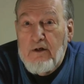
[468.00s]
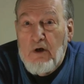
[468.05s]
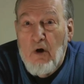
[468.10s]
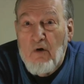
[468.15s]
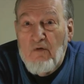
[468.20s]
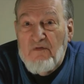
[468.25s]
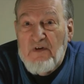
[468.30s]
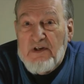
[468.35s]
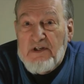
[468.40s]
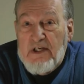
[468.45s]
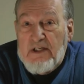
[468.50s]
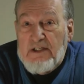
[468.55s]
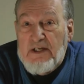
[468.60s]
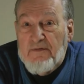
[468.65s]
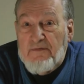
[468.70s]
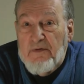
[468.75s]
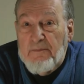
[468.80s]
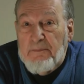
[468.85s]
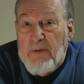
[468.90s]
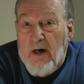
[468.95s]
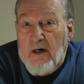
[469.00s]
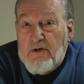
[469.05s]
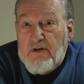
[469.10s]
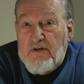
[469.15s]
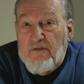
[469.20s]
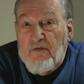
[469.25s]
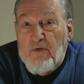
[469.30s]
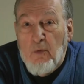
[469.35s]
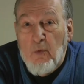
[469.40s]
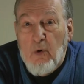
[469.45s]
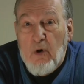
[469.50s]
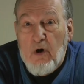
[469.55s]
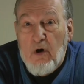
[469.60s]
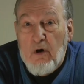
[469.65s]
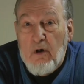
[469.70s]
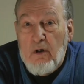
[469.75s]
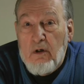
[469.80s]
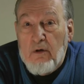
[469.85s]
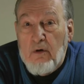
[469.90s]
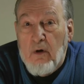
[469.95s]
go visit different parts of the
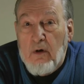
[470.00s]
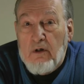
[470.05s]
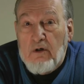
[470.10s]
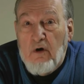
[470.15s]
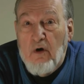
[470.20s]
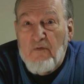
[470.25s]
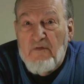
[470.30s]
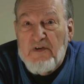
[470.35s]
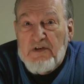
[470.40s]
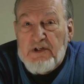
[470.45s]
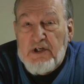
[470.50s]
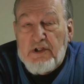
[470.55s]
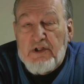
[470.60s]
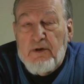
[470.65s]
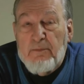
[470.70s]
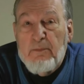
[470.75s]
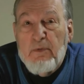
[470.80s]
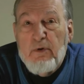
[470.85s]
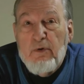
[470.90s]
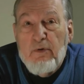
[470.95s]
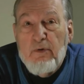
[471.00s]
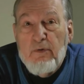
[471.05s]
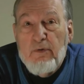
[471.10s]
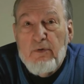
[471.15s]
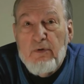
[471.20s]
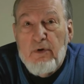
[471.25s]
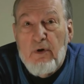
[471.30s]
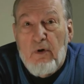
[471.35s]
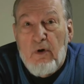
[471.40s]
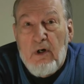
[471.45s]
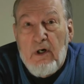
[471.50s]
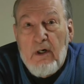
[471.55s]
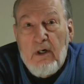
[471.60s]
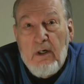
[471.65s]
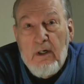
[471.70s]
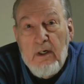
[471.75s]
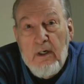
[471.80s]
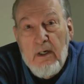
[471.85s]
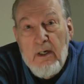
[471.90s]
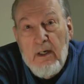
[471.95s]
world or go visit the moon,
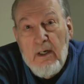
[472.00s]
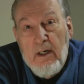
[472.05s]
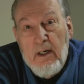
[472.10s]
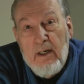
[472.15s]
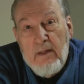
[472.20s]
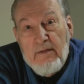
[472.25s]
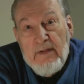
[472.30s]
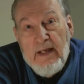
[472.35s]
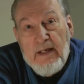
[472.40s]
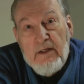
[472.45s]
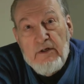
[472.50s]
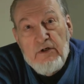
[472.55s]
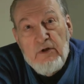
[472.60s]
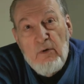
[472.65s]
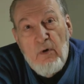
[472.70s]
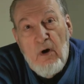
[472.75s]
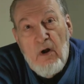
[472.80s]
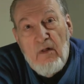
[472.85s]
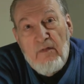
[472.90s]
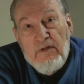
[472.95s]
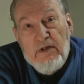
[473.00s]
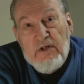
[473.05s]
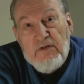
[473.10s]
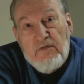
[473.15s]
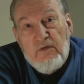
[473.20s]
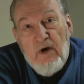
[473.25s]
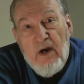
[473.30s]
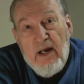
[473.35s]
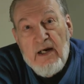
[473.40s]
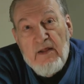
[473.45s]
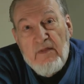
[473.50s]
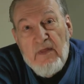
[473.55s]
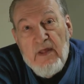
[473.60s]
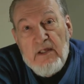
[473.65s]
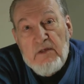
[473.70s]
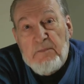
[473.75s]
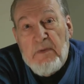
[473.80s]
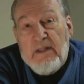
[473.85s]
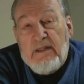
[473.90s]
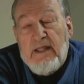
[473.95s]
or they can do all these variety of
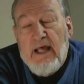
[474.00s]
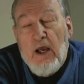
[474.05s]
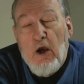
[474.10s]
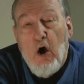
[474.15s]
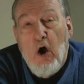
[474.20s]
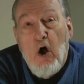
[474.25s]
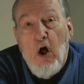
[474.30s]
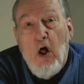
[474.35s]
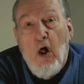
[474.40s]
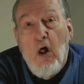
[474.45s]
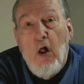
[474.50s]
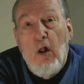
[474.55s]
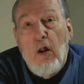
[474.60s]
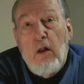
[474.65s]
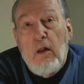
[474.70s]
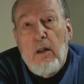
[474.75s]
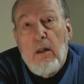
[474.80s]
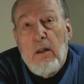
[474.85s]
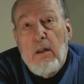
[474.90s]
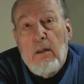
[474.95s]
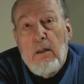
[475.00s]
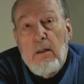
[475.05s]
things, but they all